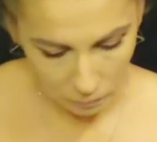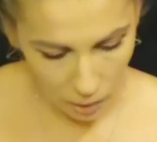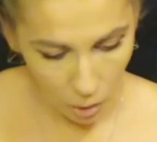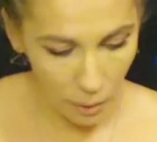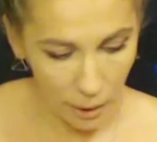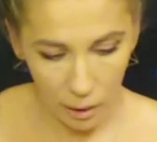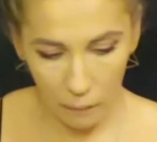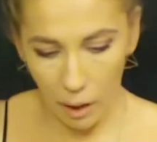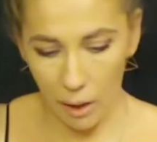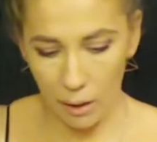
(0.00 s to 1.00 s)
Oh, I didn't even
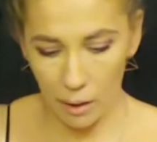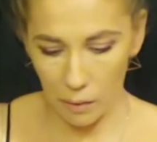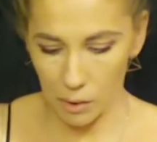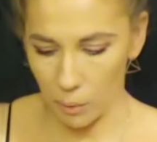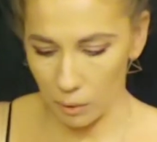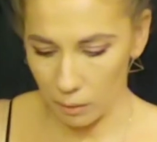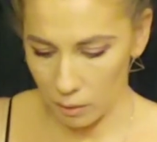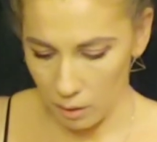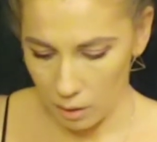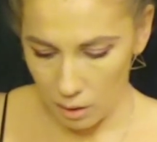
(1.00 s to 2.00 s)
cut into this one.
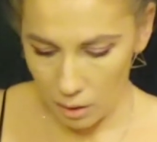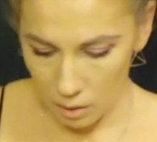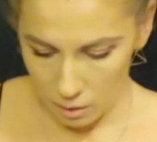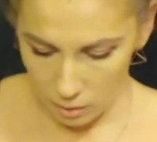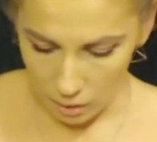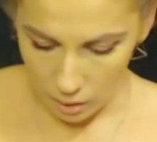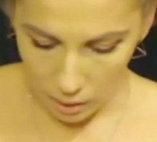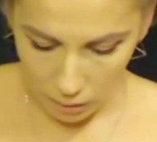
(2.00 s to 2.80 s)
What the heck?